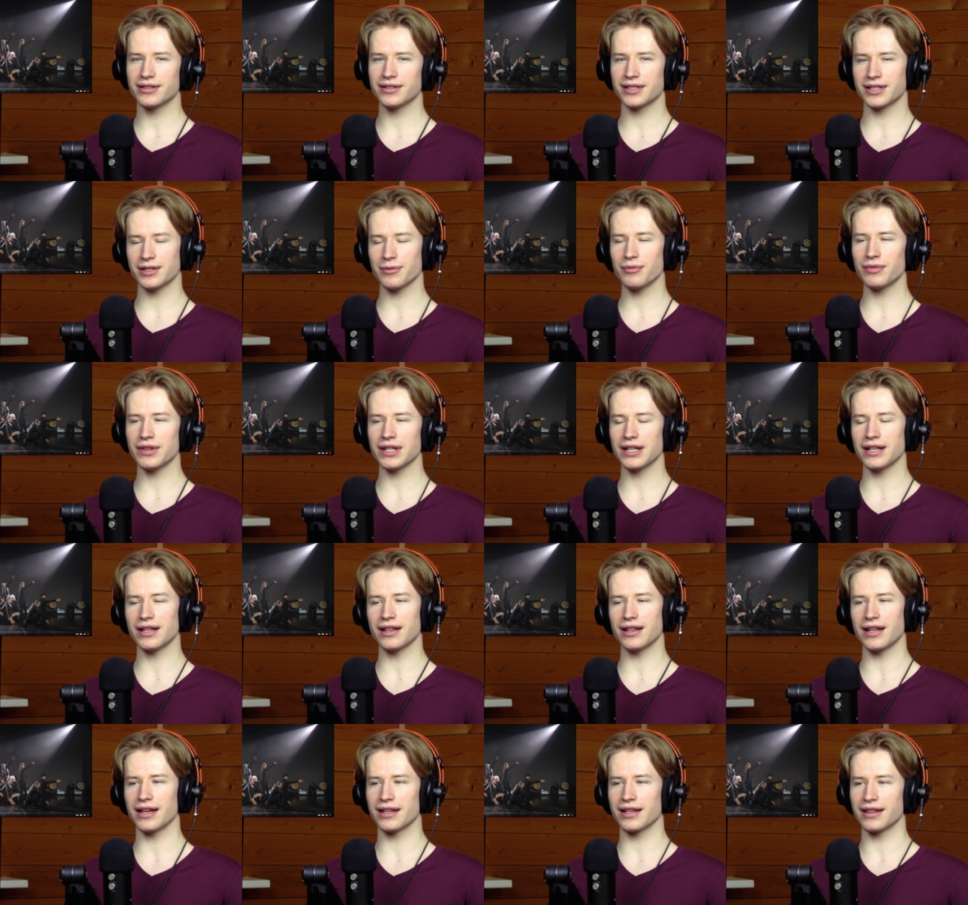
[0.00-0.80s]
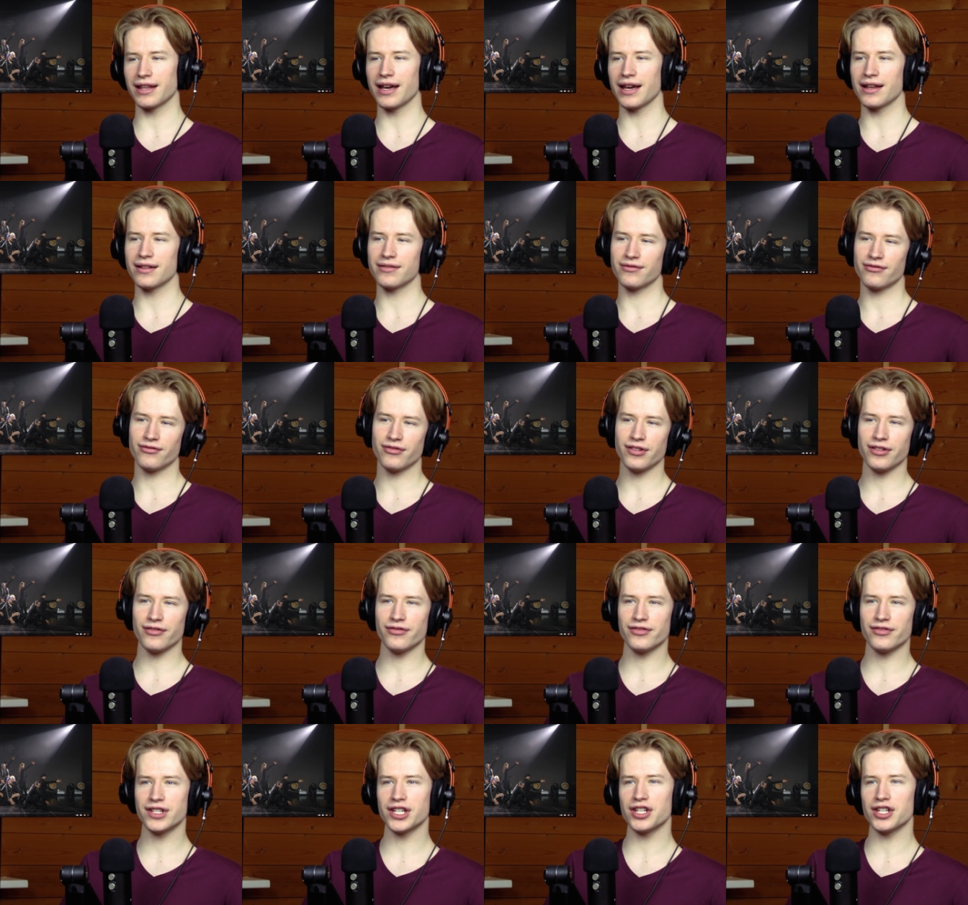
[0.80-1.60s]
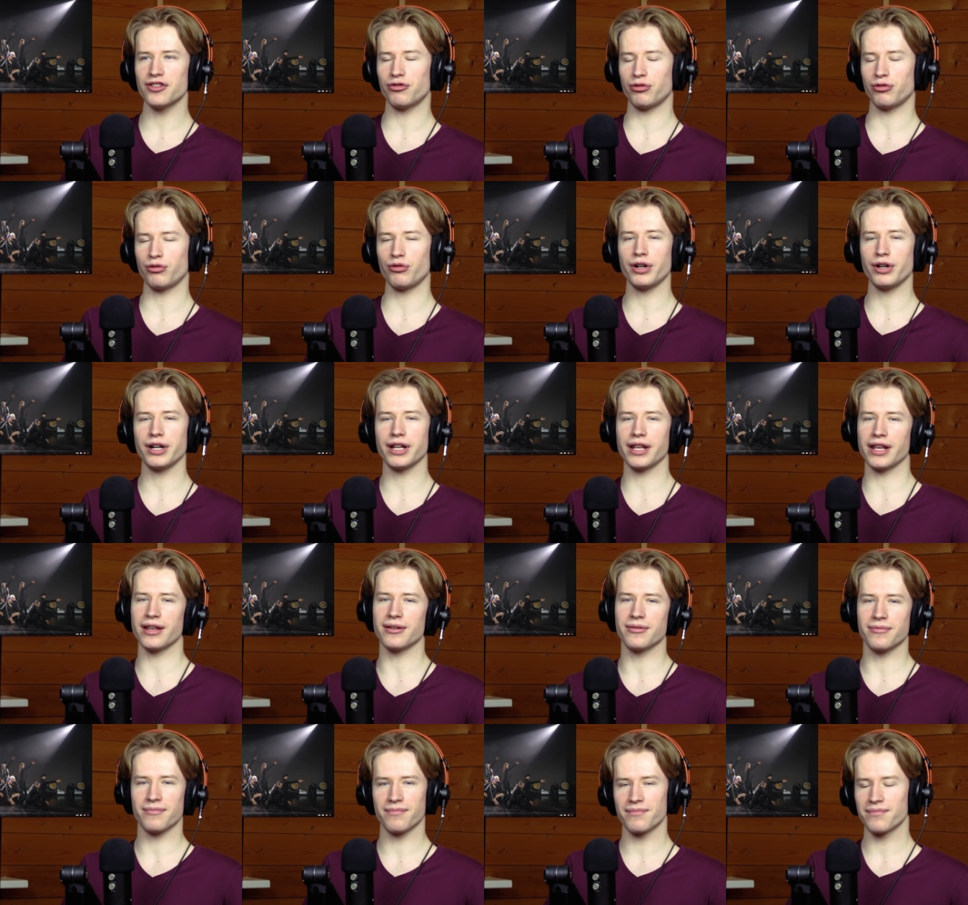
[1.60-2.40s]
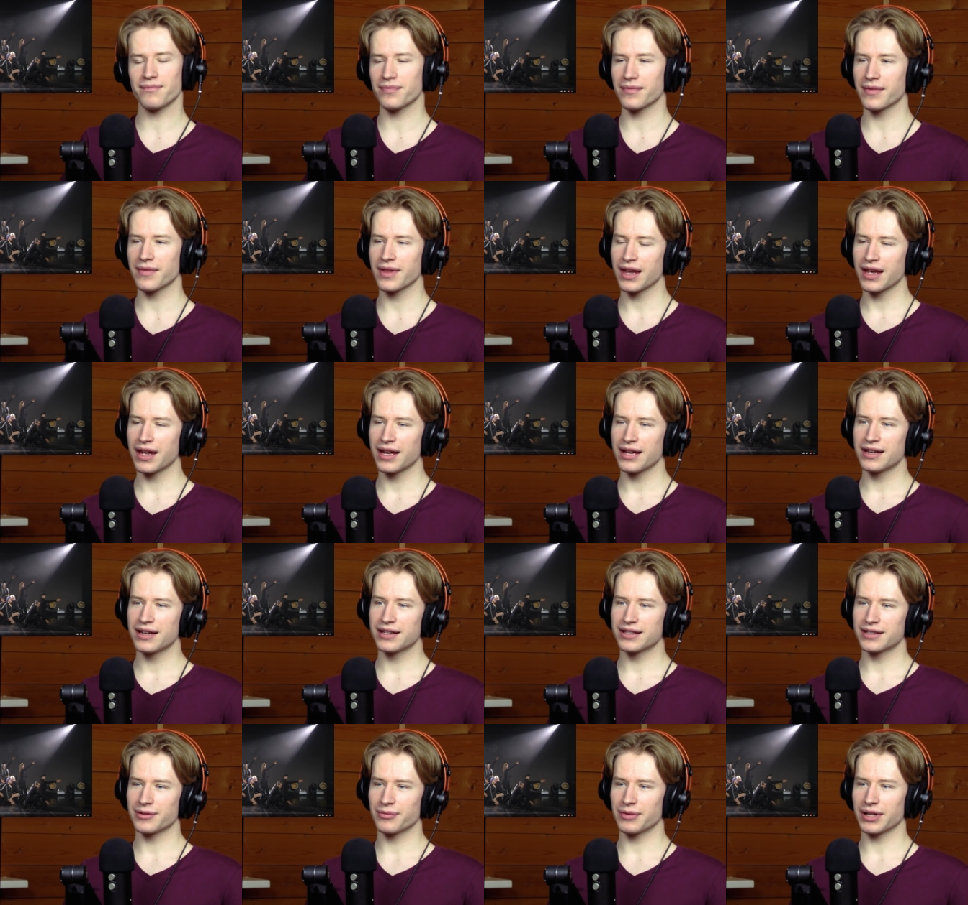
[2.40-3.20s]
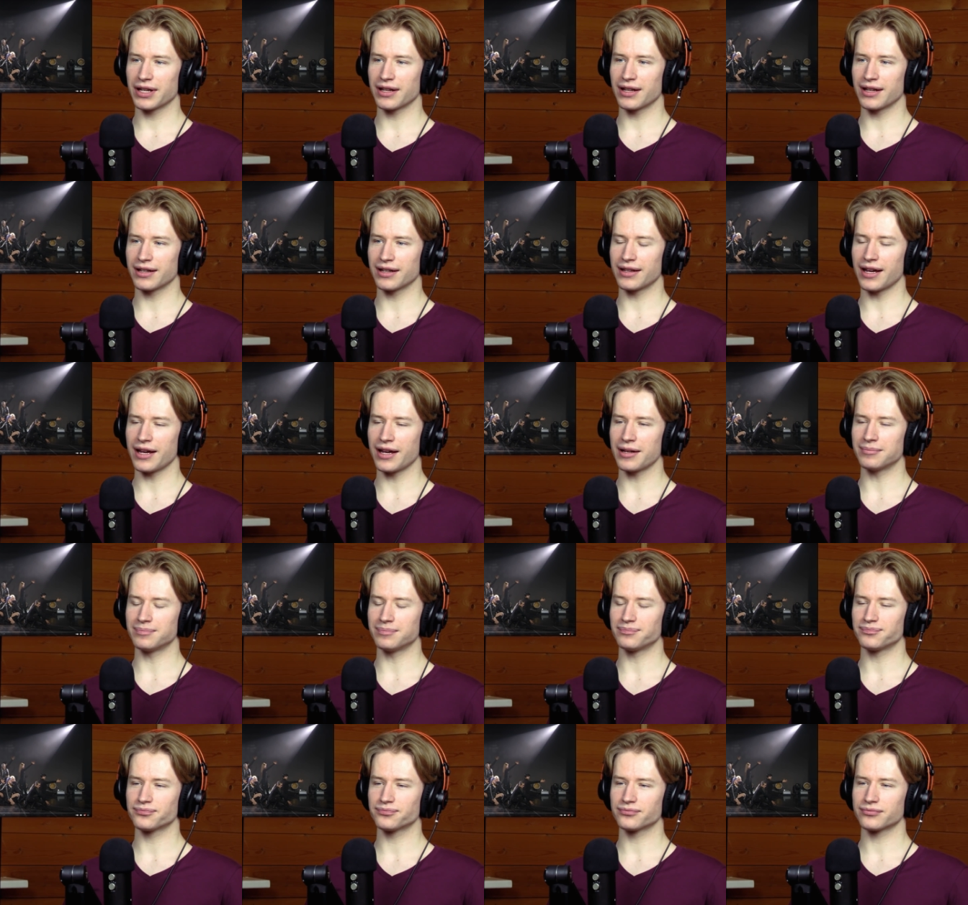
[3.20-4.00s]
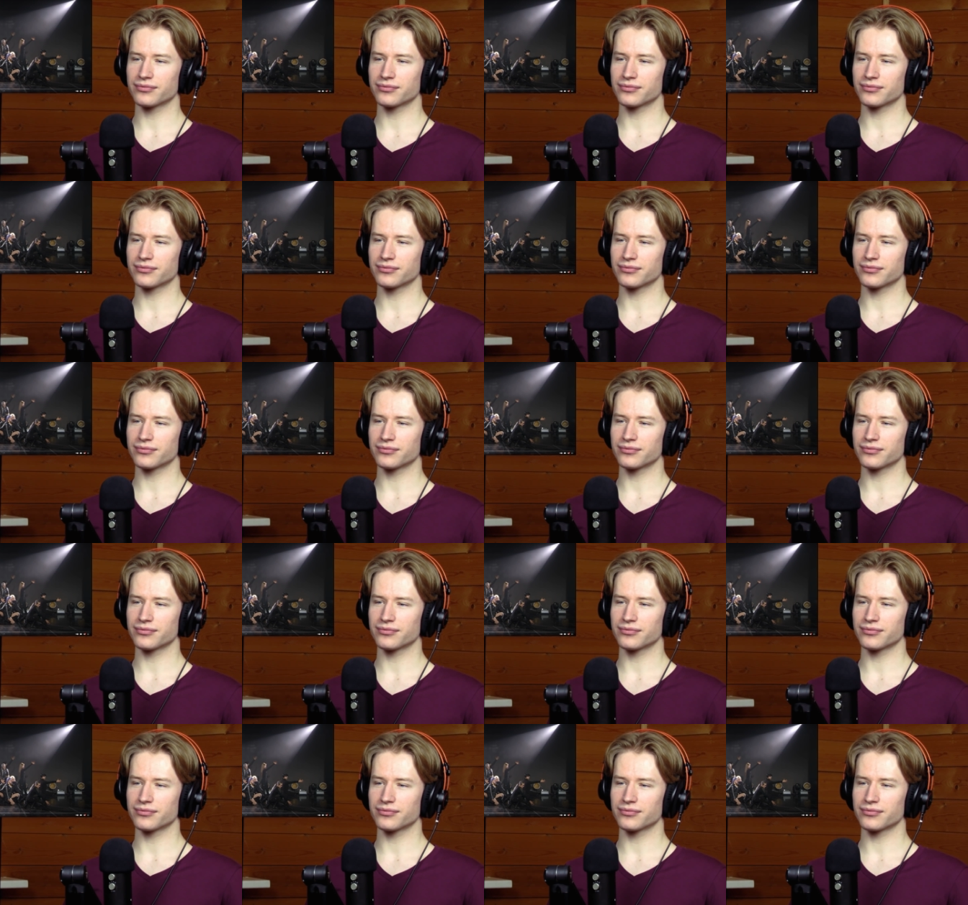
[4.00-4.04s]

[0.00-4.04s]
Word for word: something like that, 50, 40, something like that.